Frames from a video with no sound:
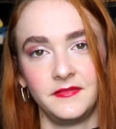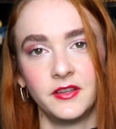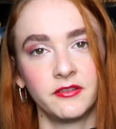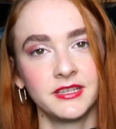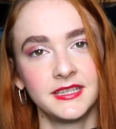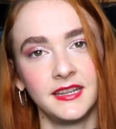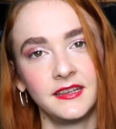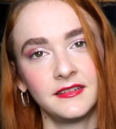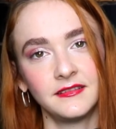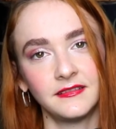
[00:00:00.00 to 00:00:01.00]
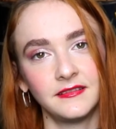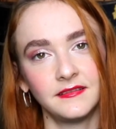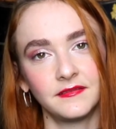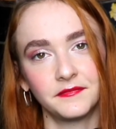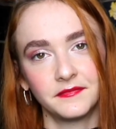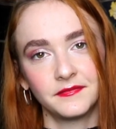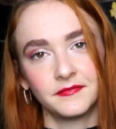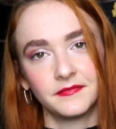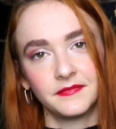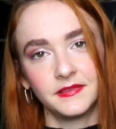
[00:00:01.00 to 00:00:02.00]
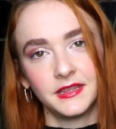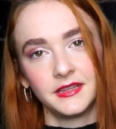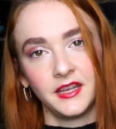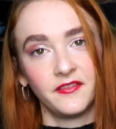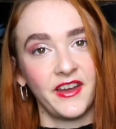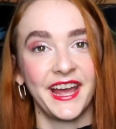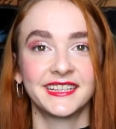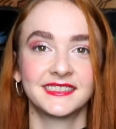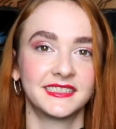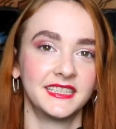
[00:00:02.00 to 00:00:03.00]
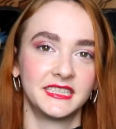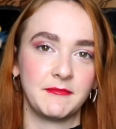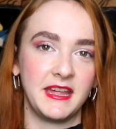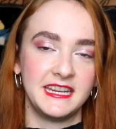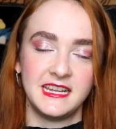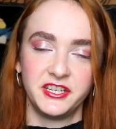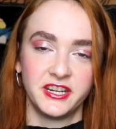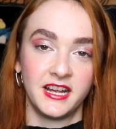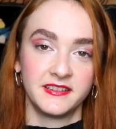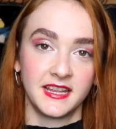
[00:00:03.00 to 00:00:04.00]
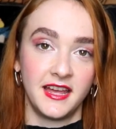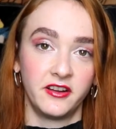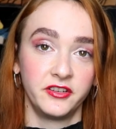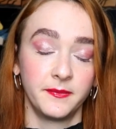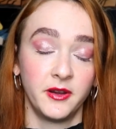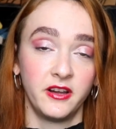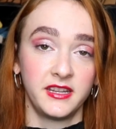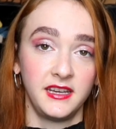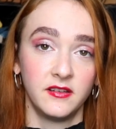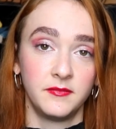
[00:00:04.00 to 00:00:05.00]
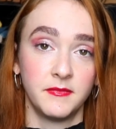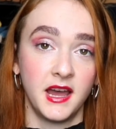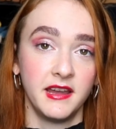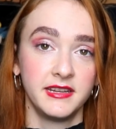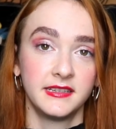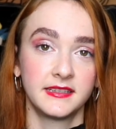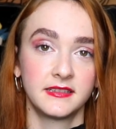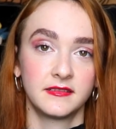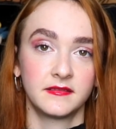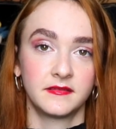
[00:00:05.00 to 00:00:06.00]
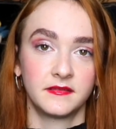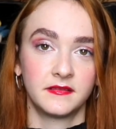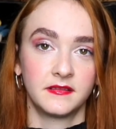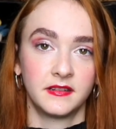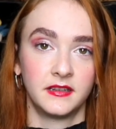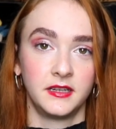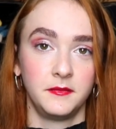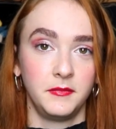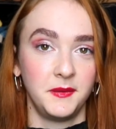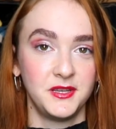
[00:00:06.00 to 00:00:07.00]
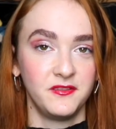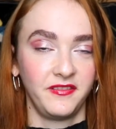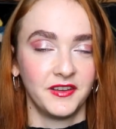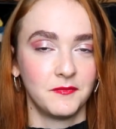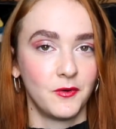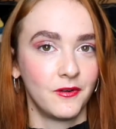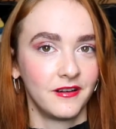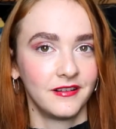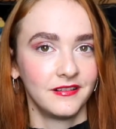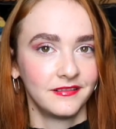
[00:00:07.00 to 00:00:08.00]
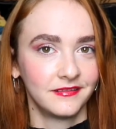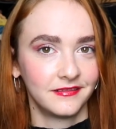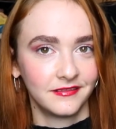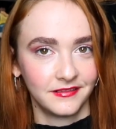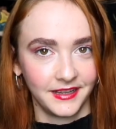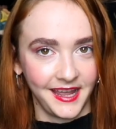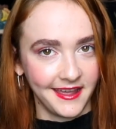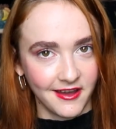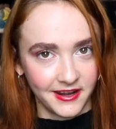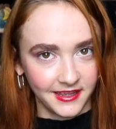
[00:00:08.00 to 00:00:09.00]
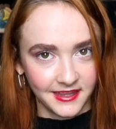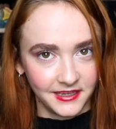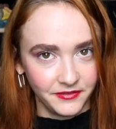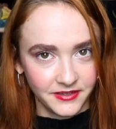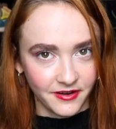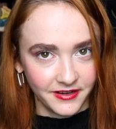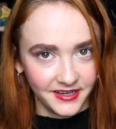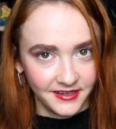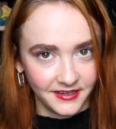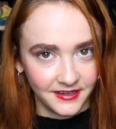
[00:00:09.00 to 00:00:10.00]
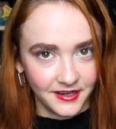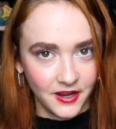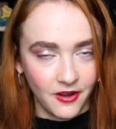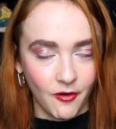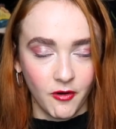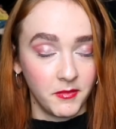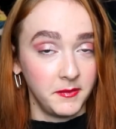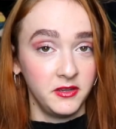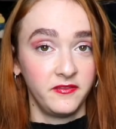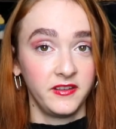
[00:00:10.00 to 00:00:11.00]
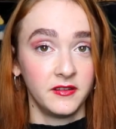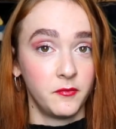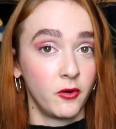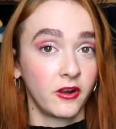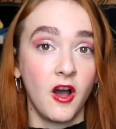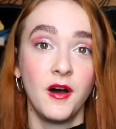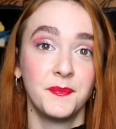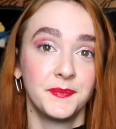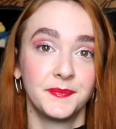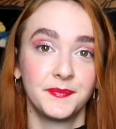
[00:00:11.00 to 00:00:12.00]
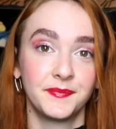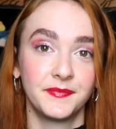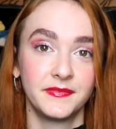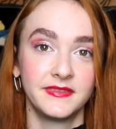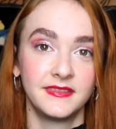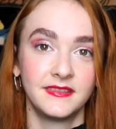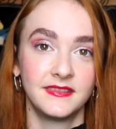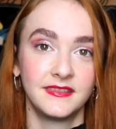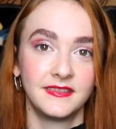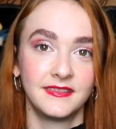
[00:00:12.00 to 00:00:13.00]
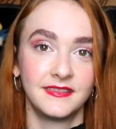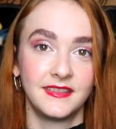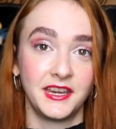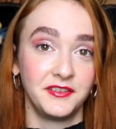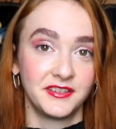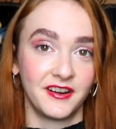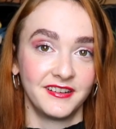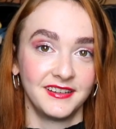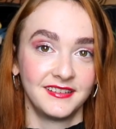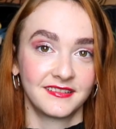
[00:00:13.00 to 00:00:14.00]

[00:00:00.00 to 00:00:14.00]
noticing the effects this meditation has had on your body and mind. Maybe you feel more chaotic than you started, or maybe you feel more calm than you started.